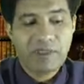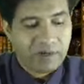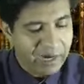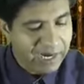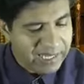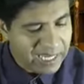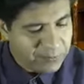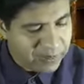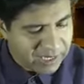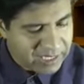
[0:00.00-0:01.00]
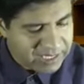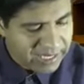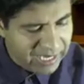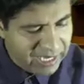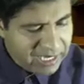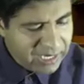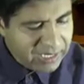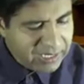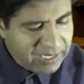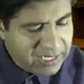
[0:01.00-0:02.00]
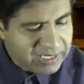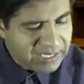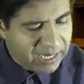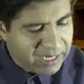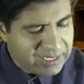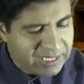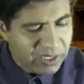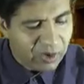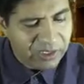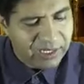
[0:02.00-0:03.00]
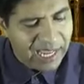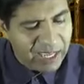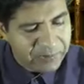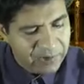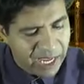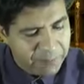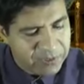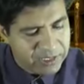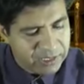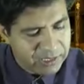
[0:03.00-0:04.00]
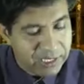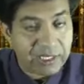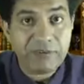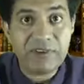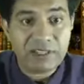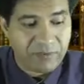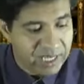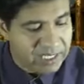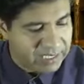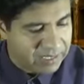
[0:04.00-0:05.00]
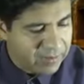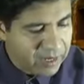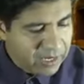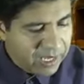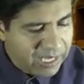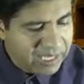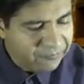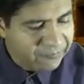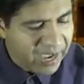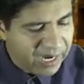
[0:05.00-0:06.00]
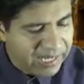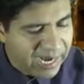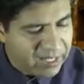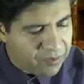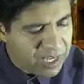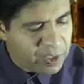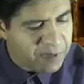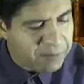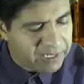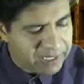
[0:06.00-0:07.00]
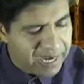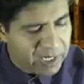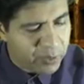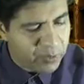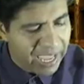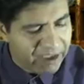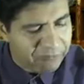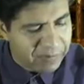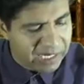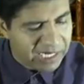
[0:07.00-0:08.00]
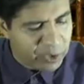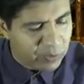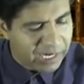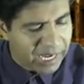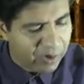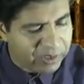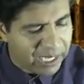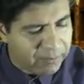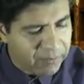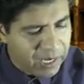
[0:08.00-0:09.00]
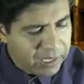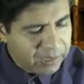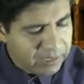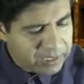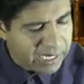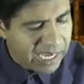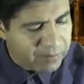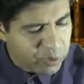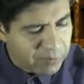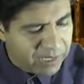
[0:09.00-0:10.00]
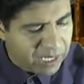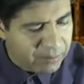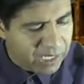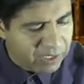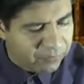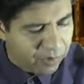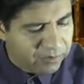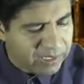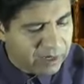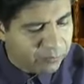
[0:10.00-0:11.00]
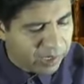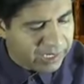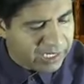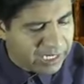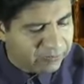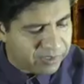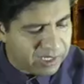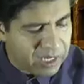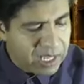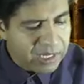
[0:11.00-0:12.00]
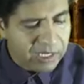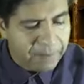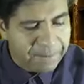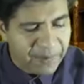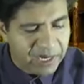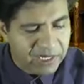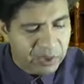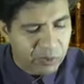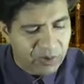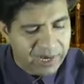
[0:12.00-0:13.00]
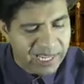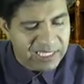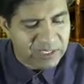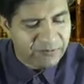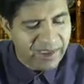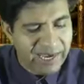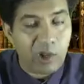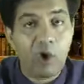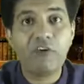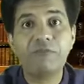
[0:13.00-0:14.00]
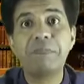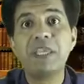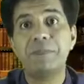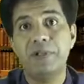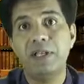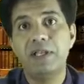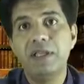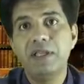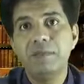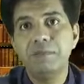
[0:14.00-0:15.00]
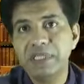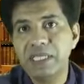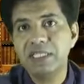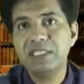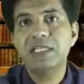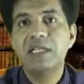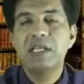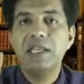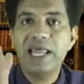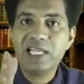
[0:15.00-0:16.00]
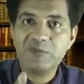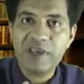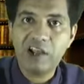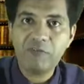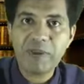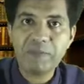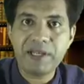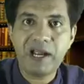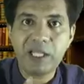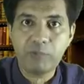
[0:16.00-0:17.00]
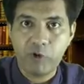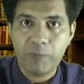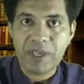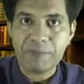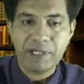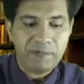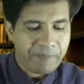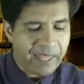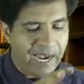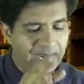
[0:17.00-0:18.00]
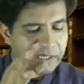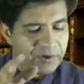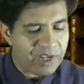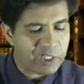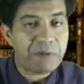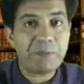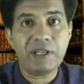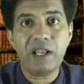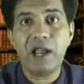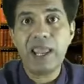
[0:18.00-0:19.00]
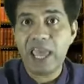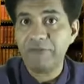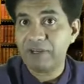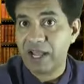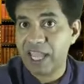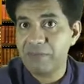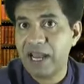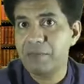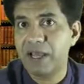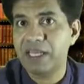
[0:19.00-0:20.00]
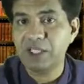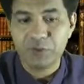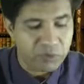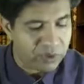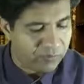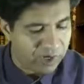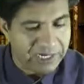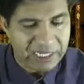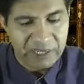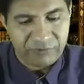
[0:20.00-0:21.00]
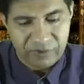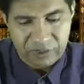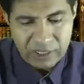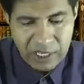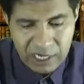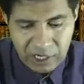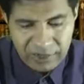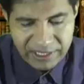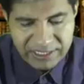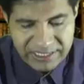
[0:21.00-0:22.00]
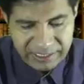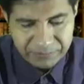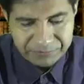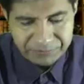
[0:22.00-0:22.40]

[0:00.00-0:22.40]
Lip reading: Right, that's what they say. Does the answer not lie perhaps, they're giving the reason, in the fact that the rich people tend to have money to allow them the time to become involved in volunteer work compared to less well-off people? Means less well-off people are the poor people and the rich people have time and money to do the volunteer work. Now let's see.